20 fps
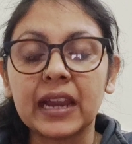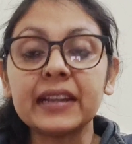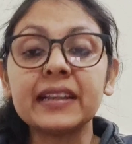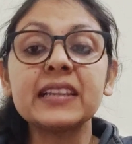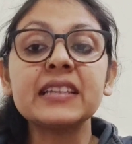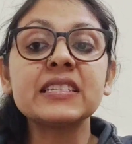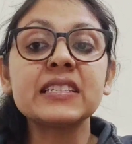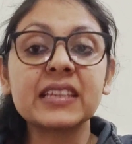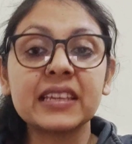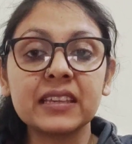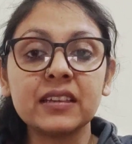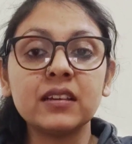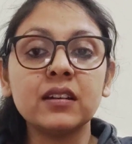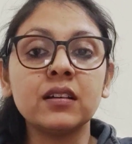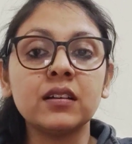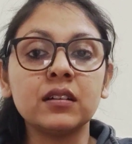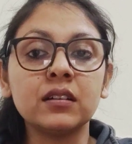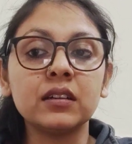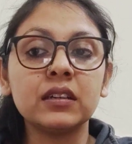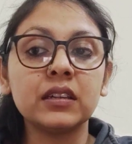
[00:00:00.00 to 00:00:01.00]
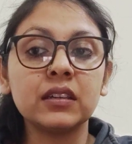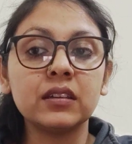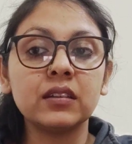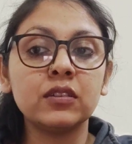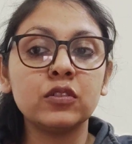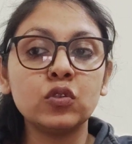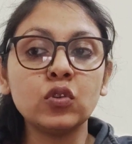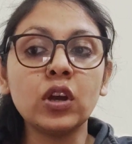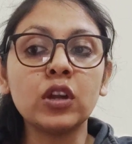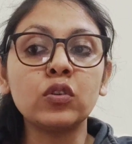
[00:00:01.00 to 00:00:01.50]
At least
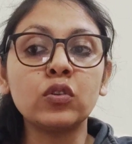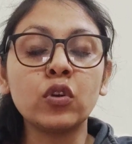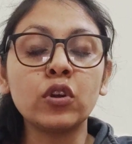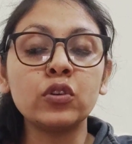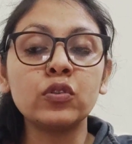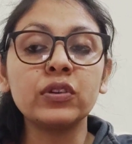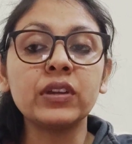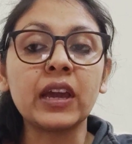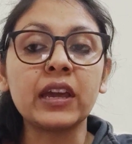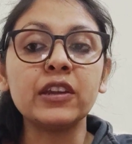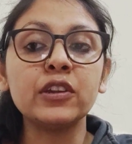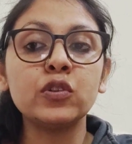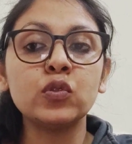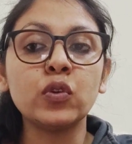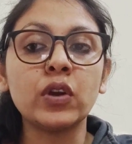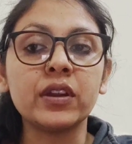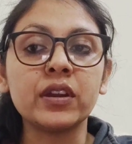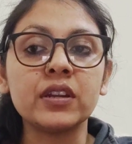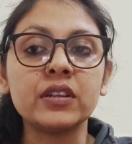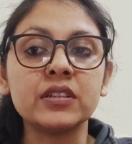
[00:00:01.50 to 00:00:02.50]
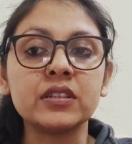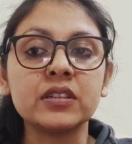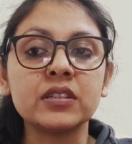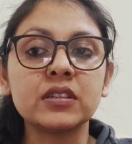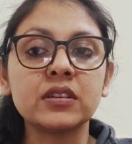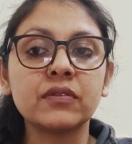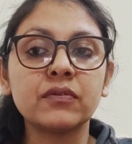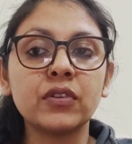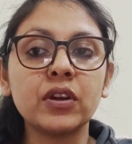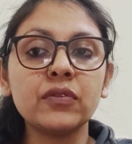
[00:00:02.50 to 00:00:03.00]
you are going to carry two
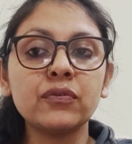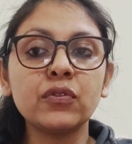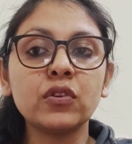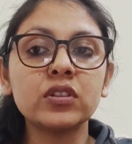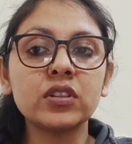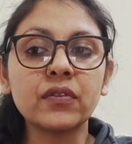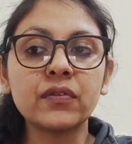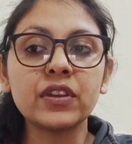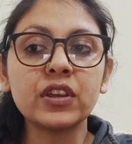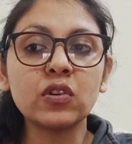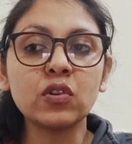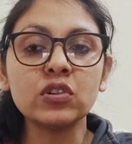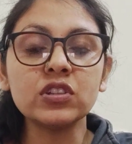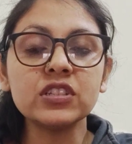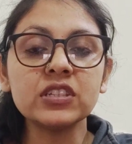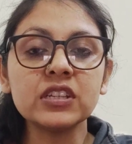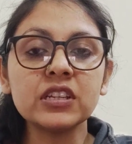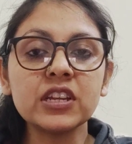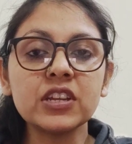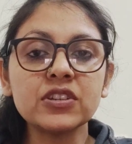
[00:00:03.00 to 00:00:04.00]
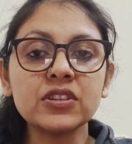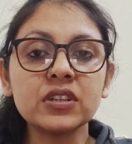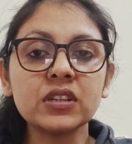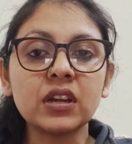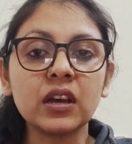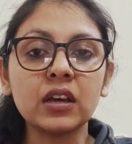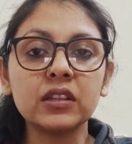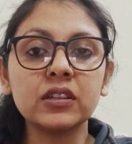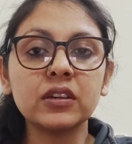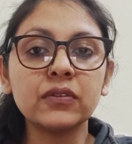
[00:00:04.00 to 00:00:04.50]
energies. One for the
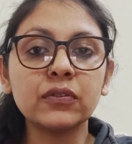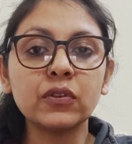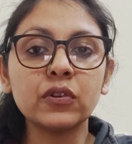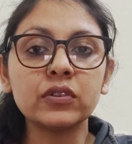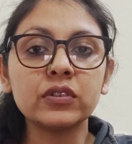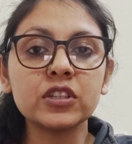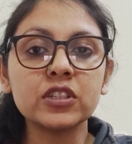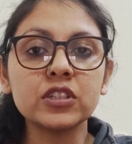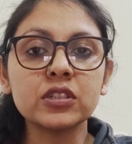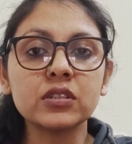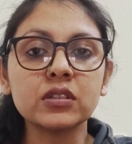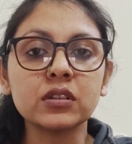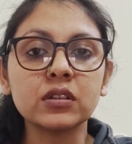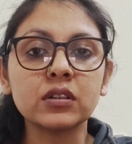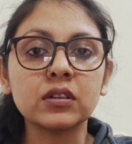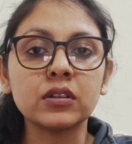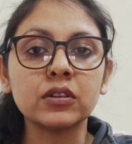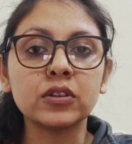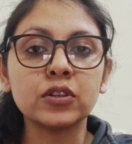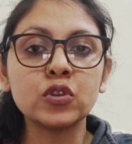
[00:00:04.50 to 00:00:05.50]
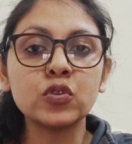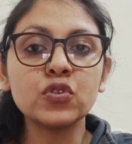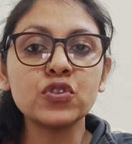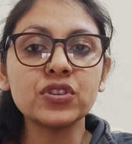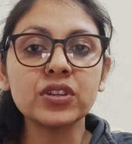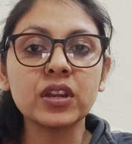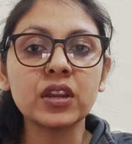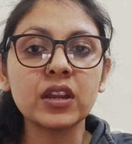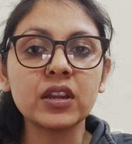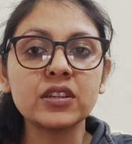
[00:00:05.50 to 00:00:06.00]
reconciliation, other for this
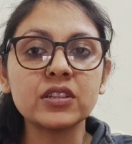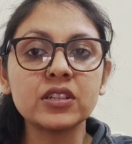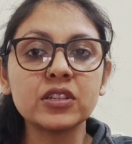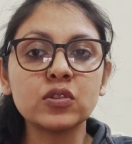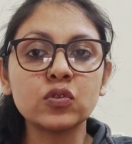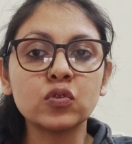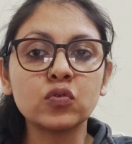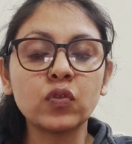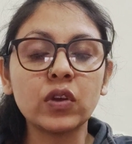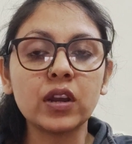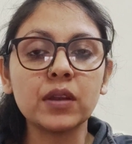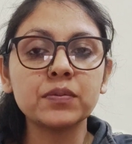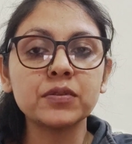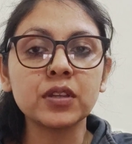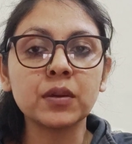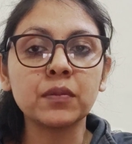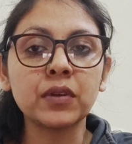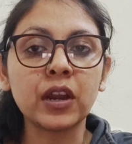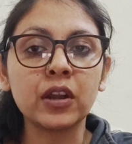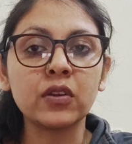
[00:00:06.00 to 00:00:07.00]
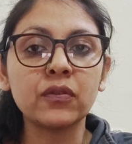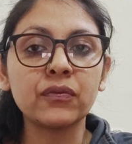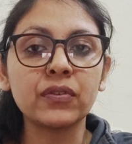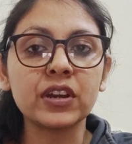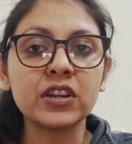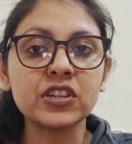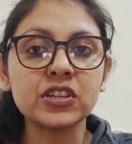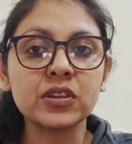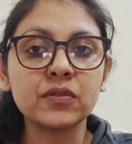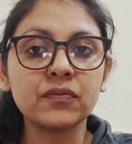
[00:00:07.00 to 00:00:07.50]
newish energy to develop some kind of
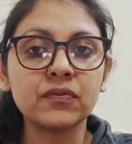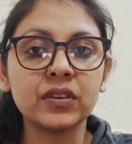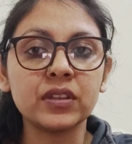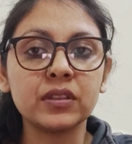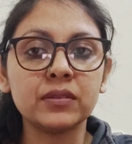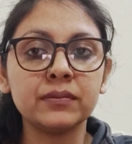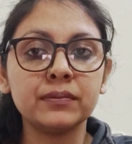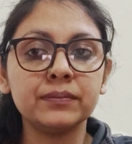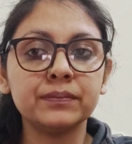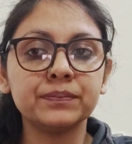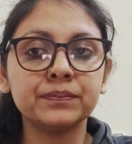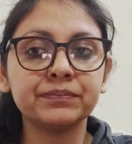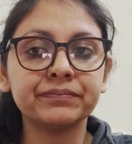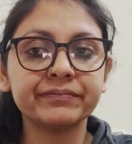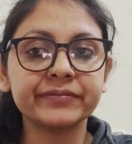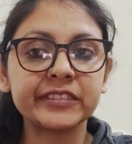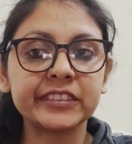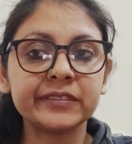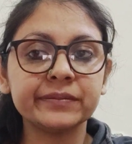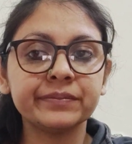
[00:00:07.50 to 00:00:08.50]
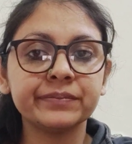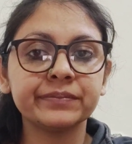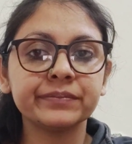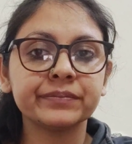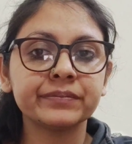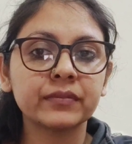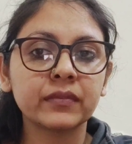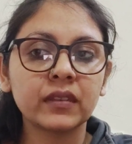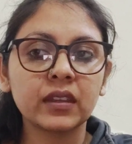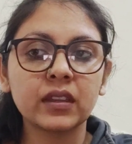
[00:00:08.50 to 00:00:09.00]
friendship with.
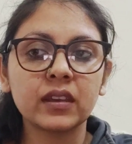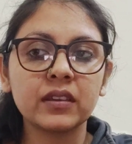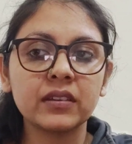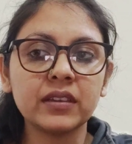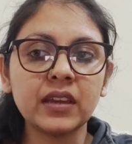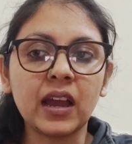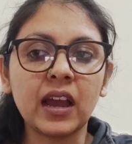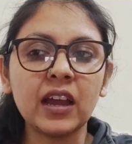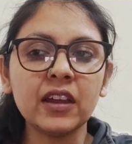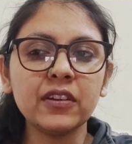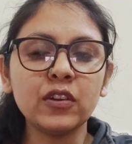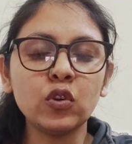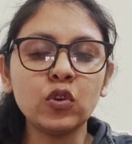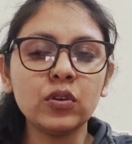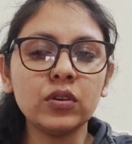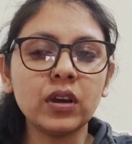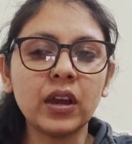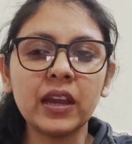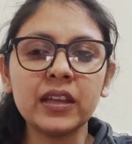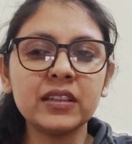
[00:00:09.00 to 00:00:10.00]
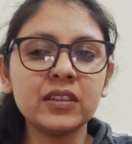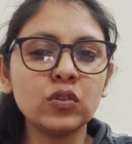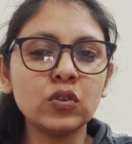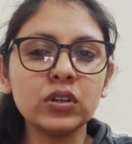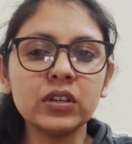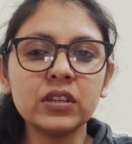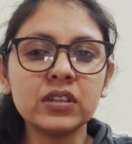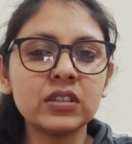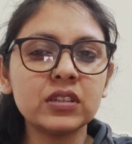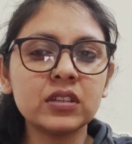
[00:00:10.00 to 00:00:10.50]
Yeah, I
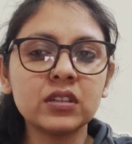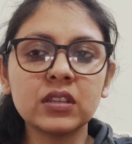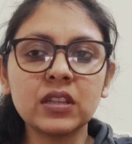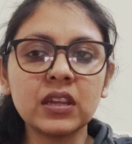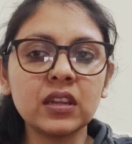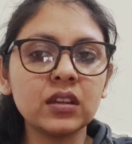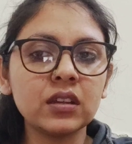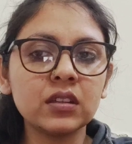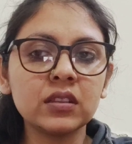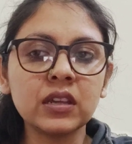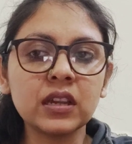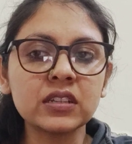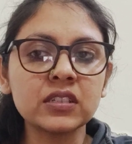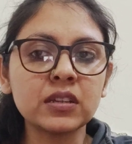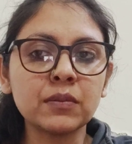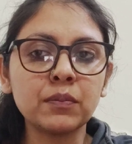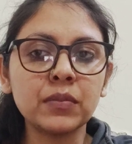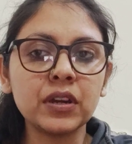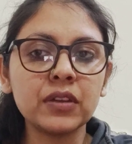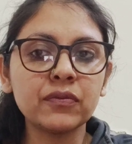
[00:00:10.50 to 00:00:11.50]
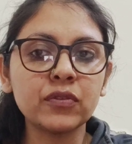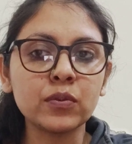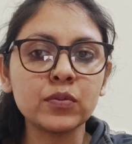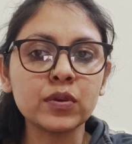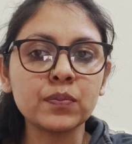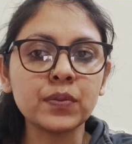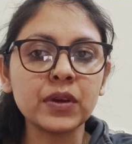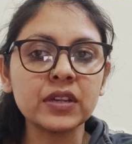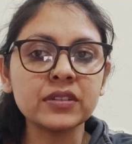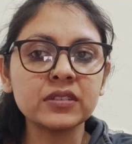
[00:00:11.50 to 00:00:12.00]
don't think that somebody from
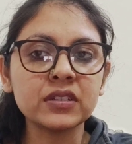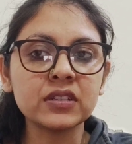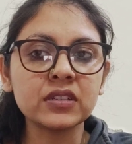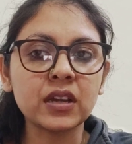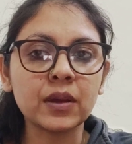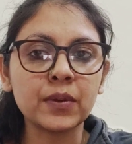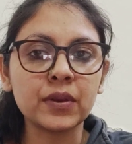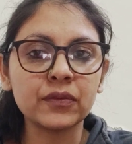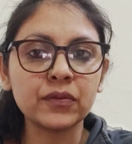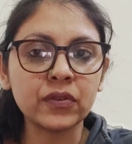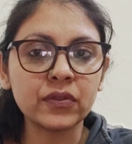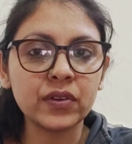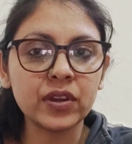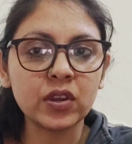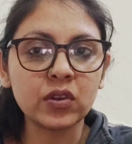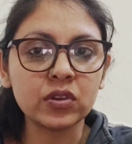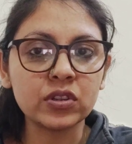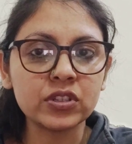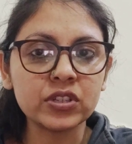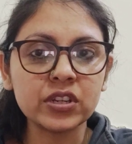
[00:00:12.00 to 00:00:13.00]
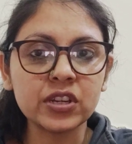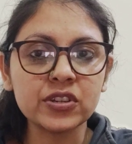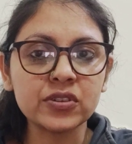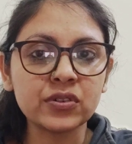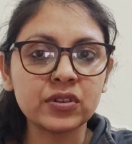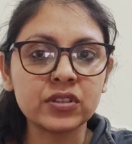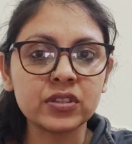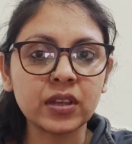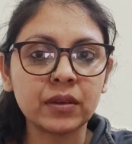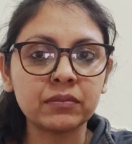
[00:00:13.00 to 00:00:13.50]
your past is coming for
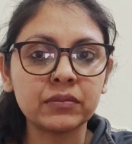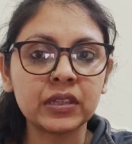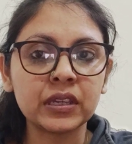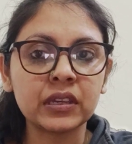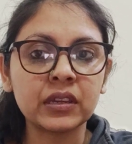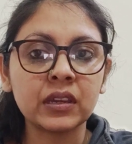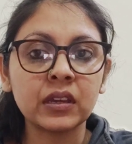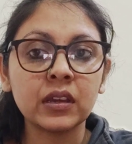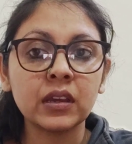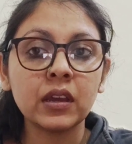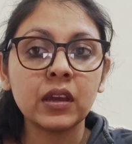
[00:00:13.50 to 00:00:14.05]
reconciliation or something.